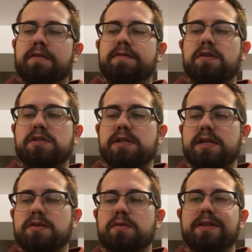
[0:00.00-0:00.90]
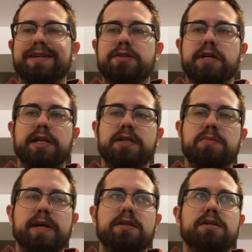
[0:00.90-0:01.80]
First is within Chinese
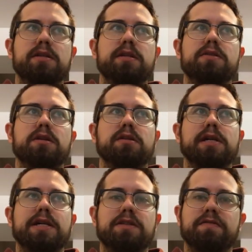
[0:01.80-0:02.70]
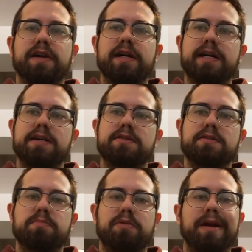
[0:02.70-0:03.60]
medicine, it's classified
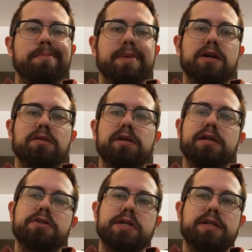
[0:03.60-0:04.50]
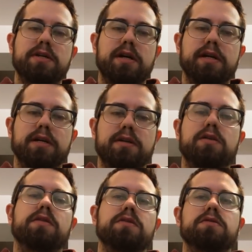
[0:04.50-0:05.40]
as primarily a qi tonic,
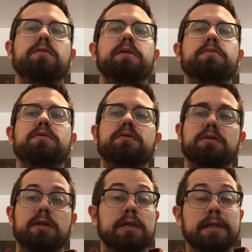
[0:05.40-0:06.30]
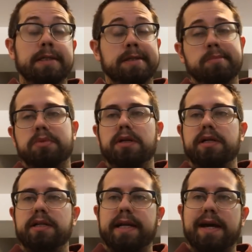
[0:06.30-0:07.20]
although some people put it
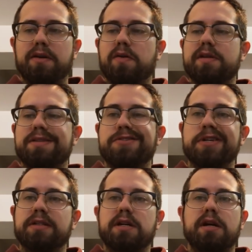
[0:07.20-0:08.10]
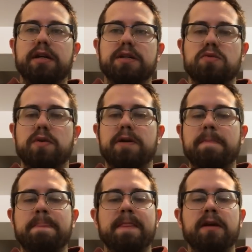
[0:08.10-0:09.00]
in the category as a jing tonic as
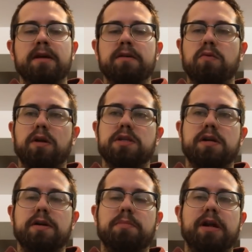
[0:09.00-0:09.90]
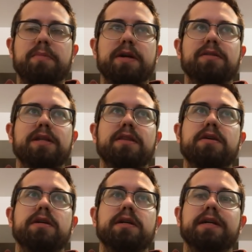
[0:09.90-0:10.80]
well. Works on primarily
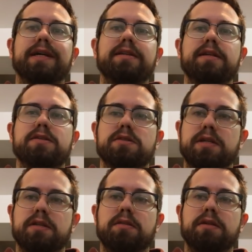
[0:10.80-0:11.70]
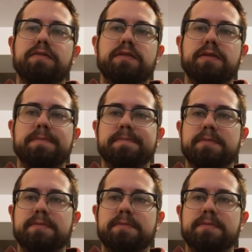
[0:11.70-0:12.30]
the kidneys and the liver,